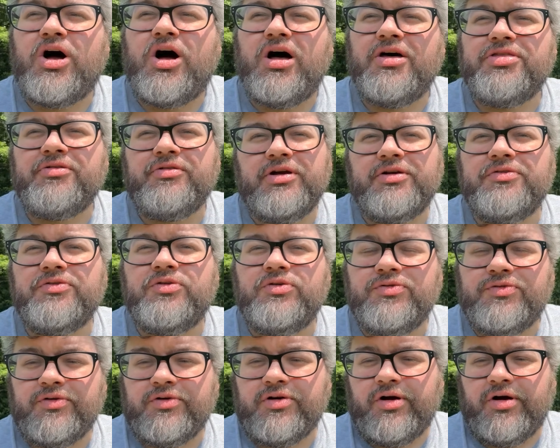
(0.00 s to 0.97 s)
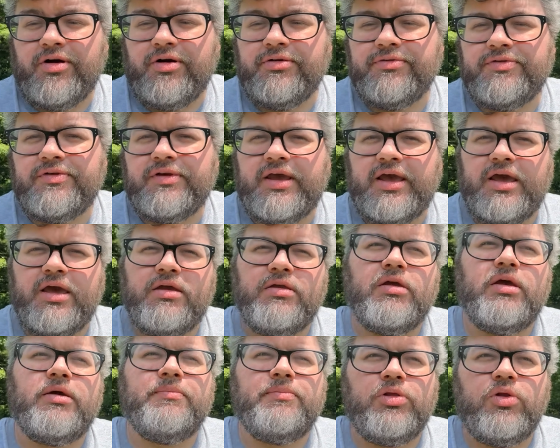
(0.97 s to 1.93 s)
authorized user cards
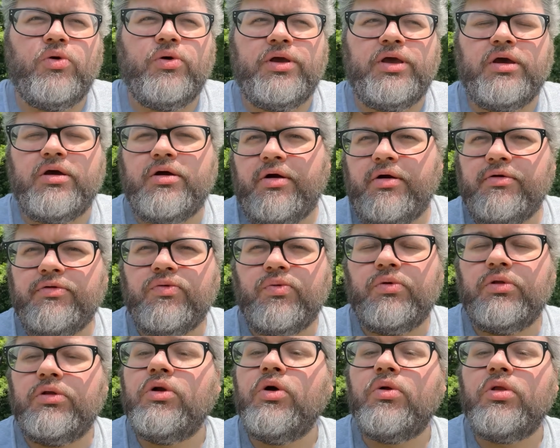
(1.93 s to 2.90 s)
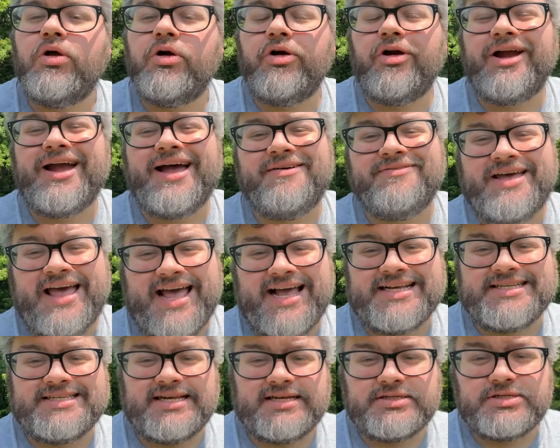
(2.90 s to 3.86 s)
and employee cards will no longer have
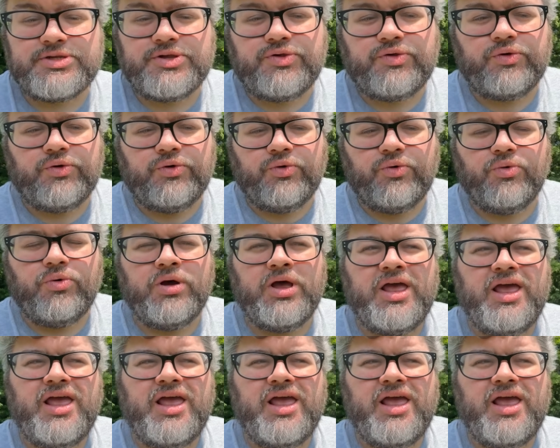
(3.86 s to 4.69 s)
access to